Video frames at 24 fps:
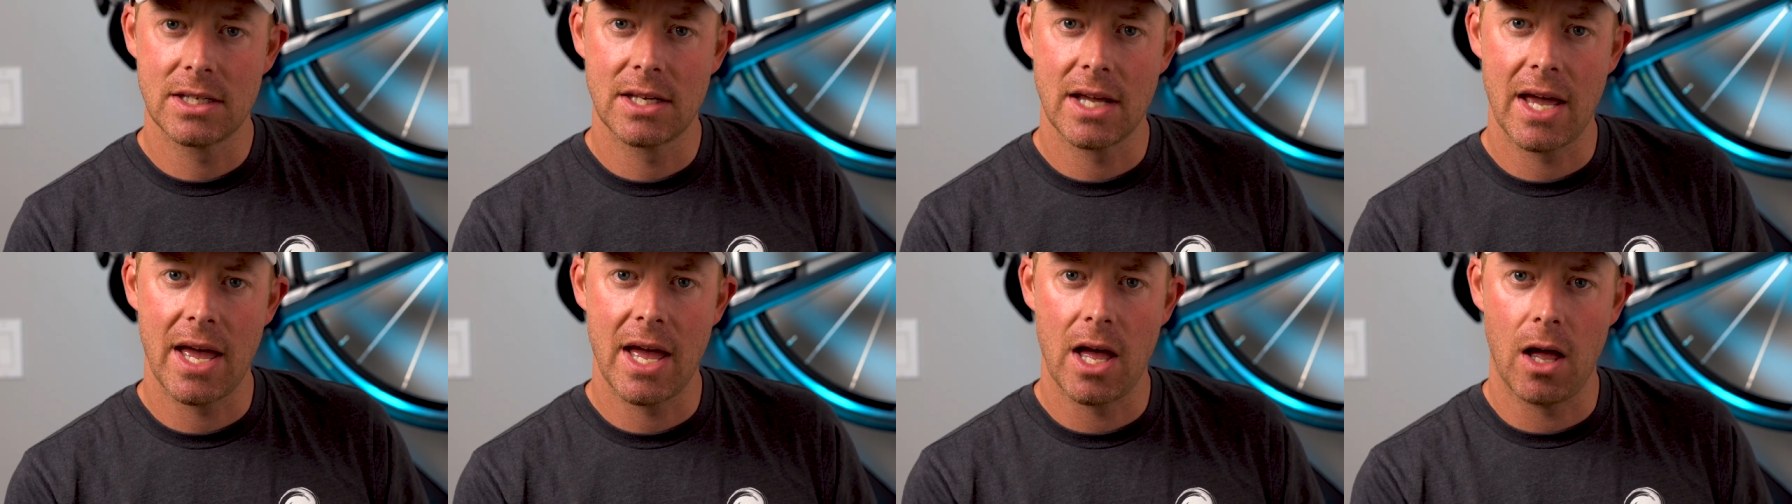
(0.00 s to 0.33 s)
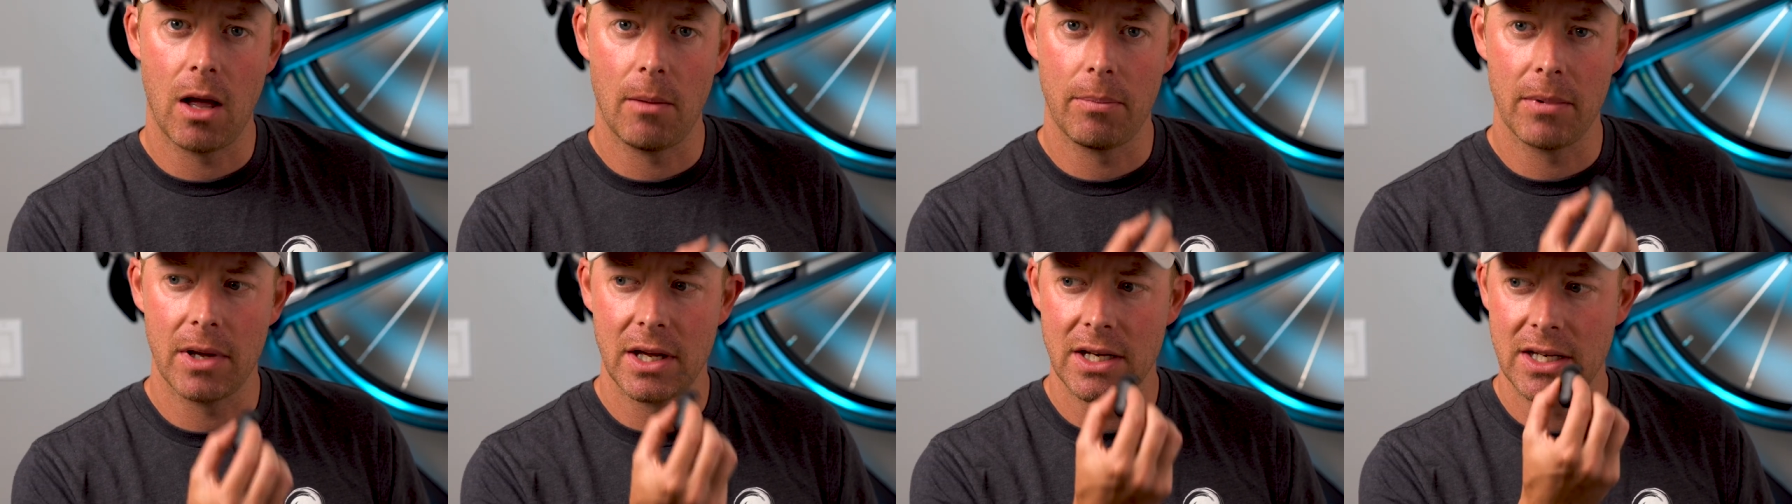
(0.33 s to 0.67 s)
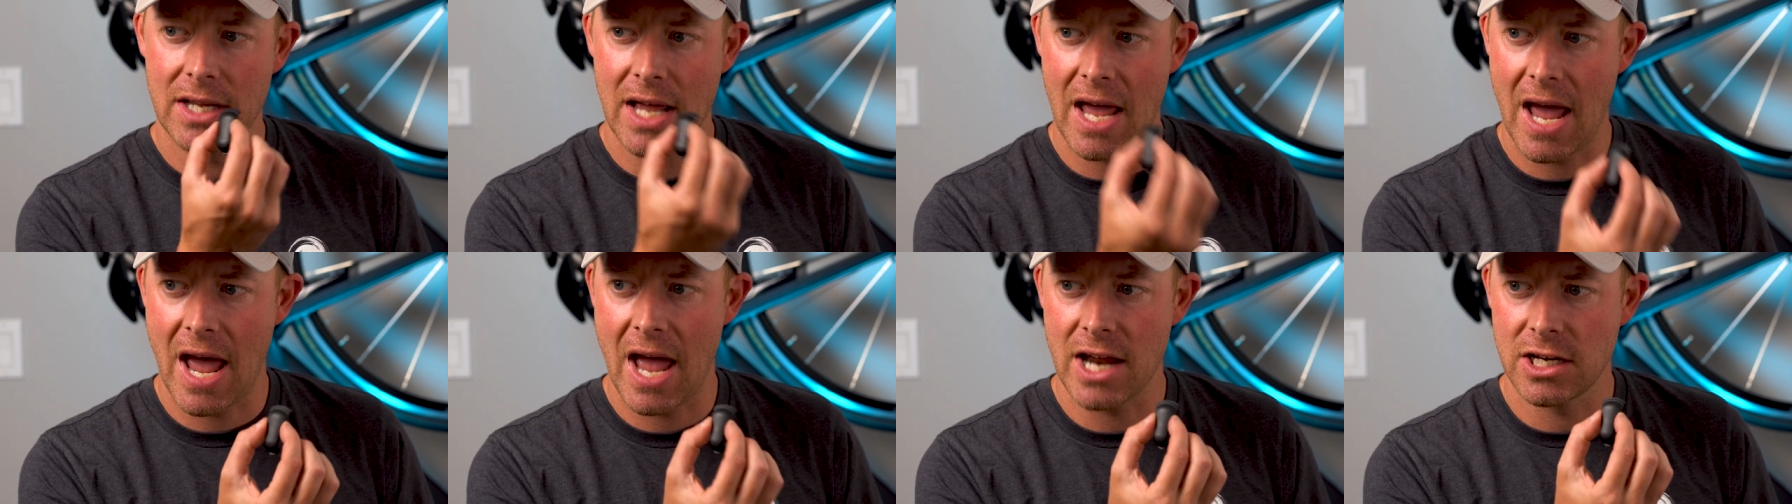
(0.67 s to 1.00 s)
to help
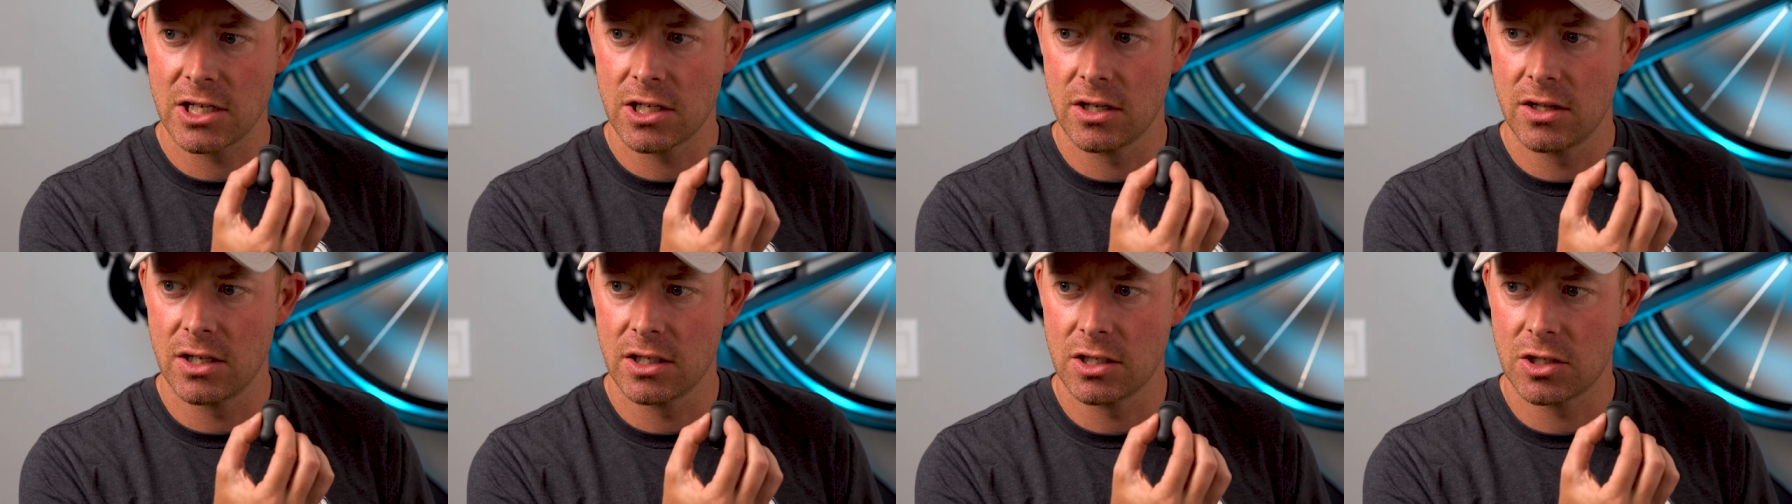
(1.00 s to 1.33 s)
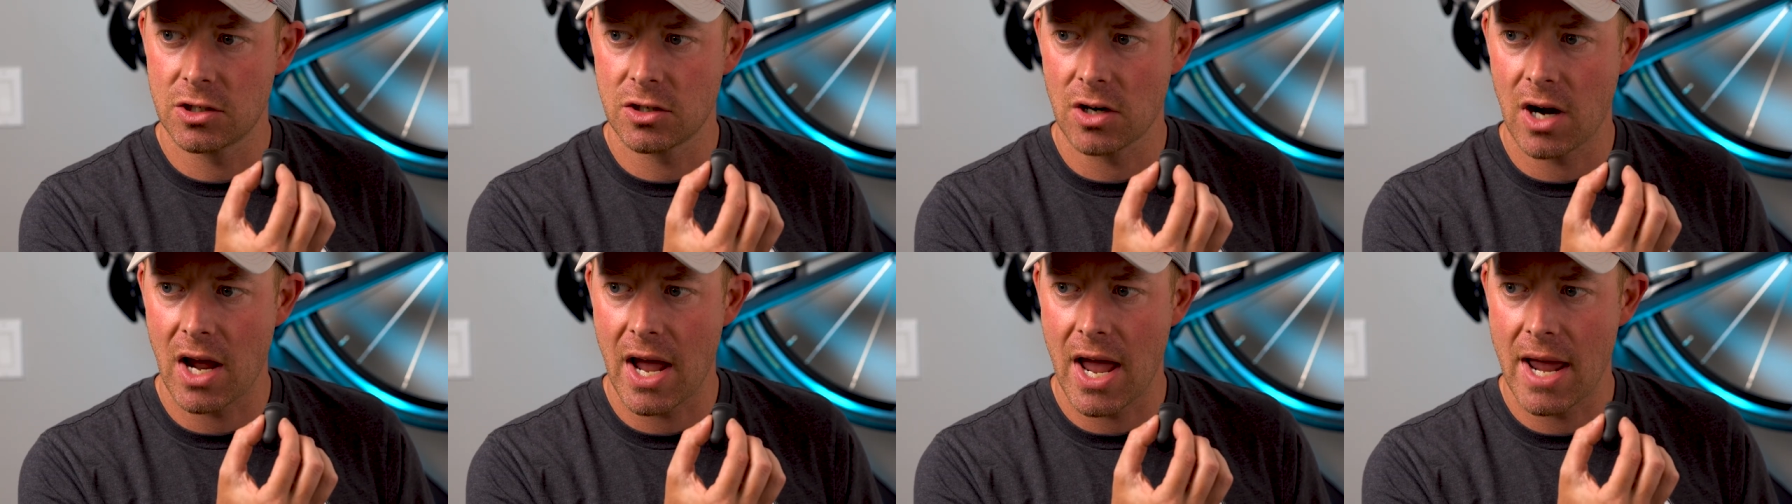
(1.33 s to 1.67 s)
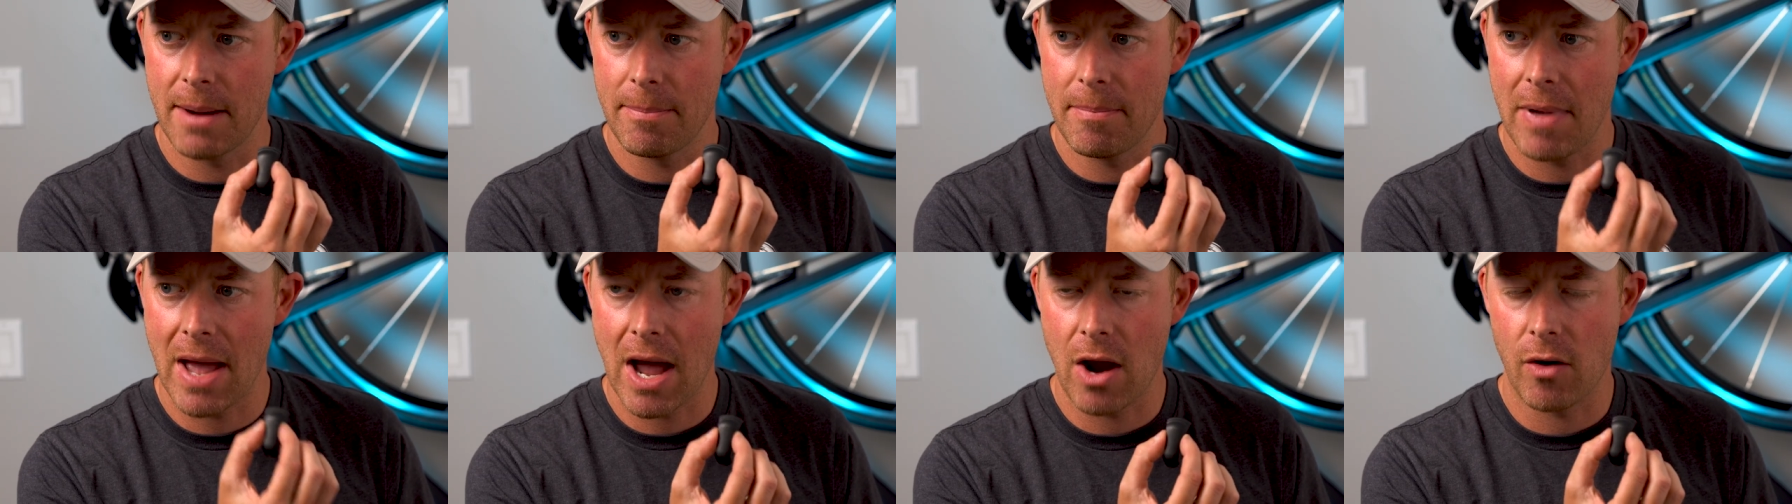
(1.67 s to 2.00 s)
attach the
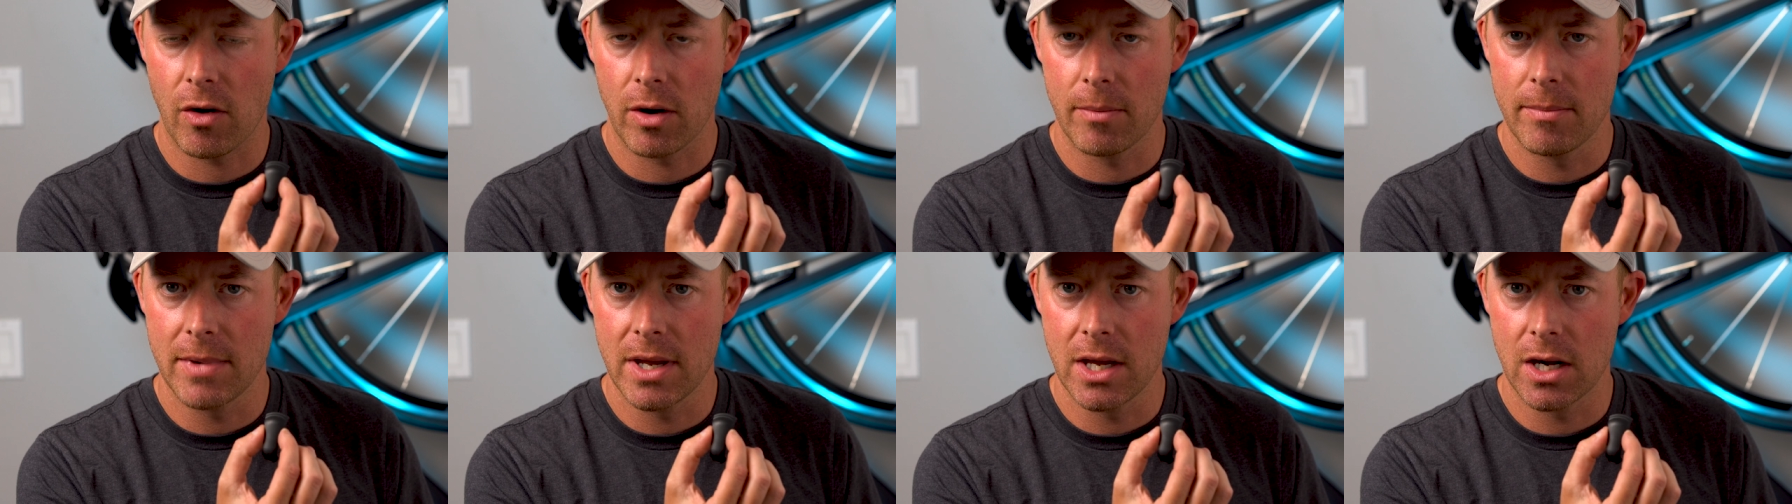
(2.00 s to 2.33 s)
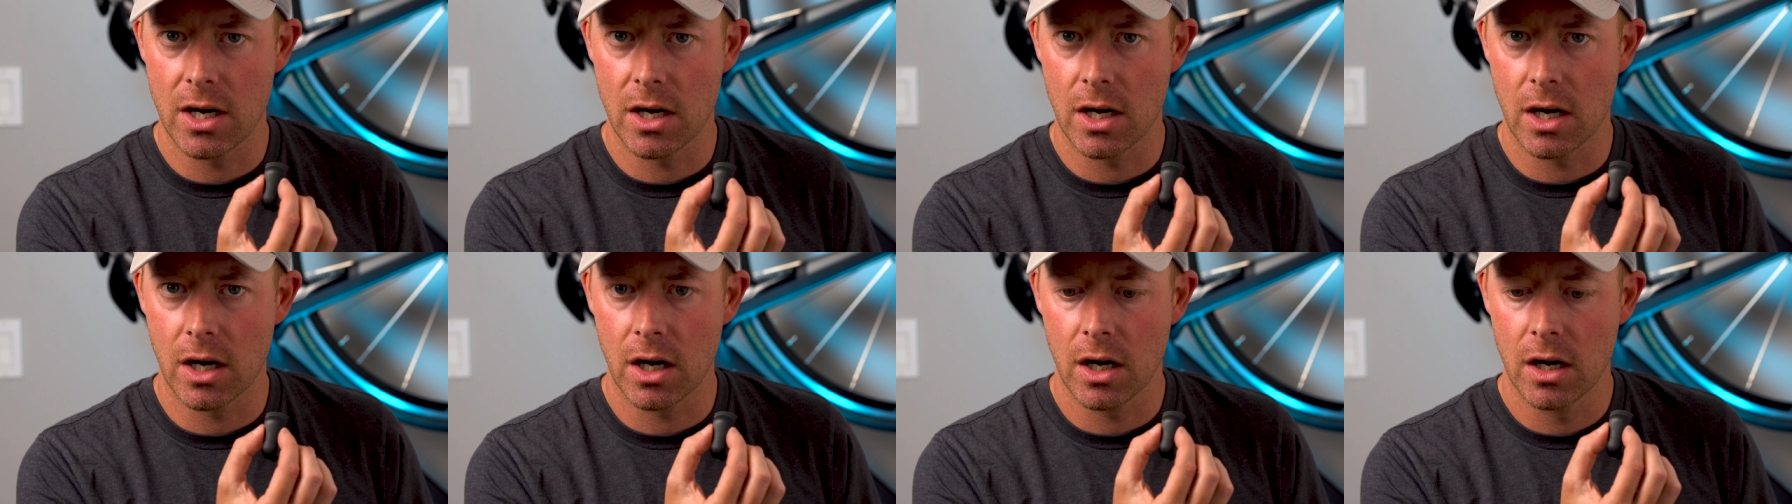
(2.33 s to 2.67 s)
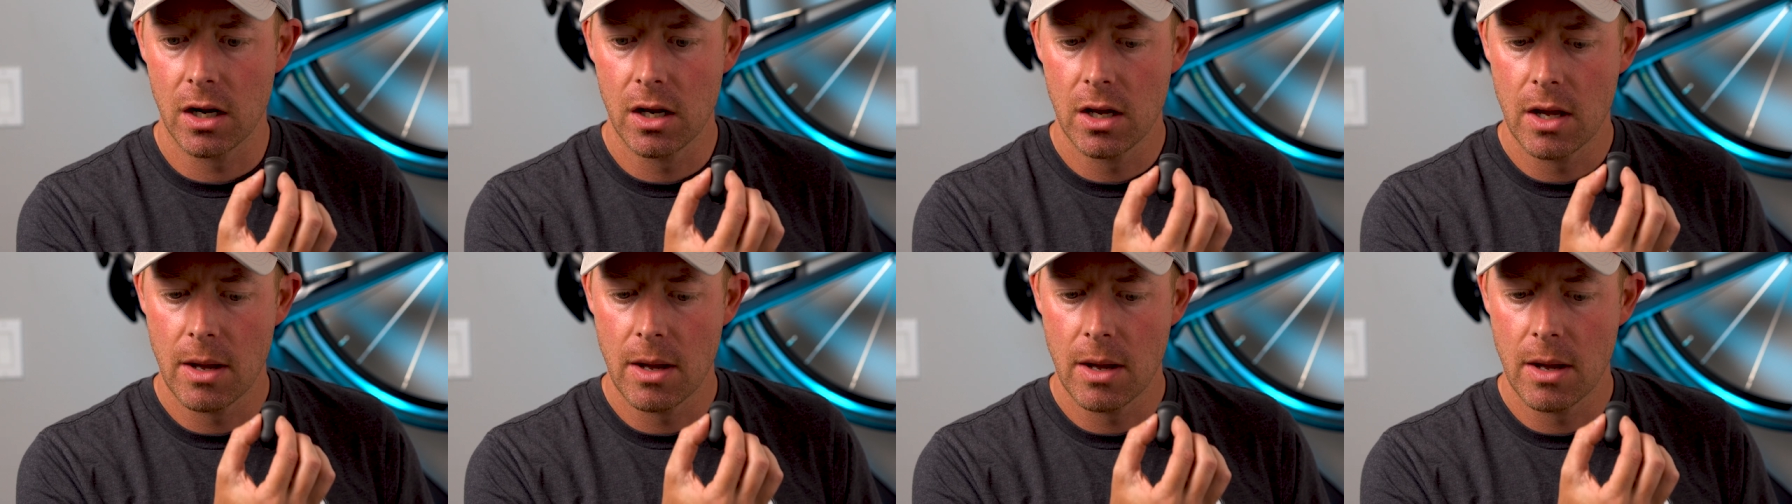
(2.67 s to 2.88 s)
Stryd power meter